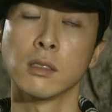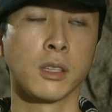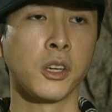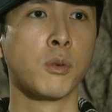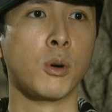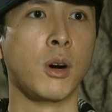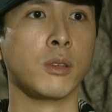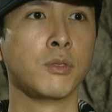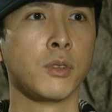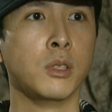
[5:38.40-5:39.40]
hero on
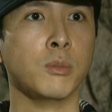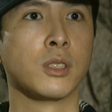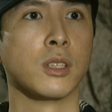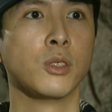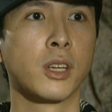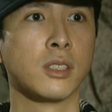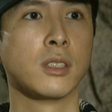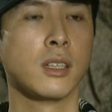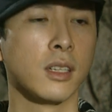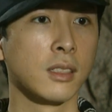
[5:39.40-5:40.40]
films, and you can
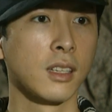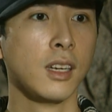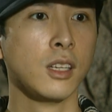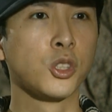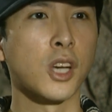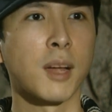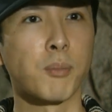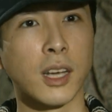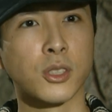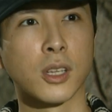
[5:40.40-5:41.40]
see it's shot
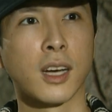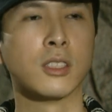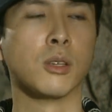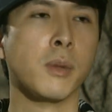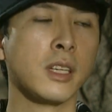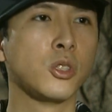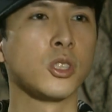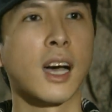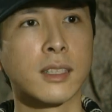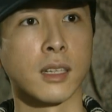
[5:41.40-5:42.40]
by shot, and many
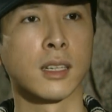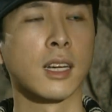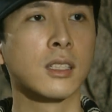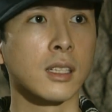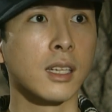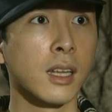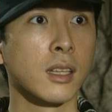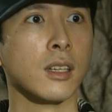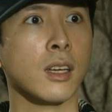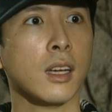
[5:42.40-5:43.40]
shots are cut
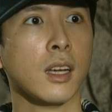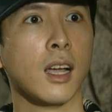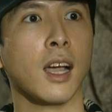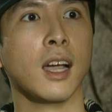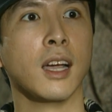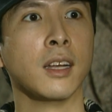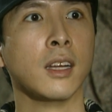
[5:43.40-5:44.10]
together, and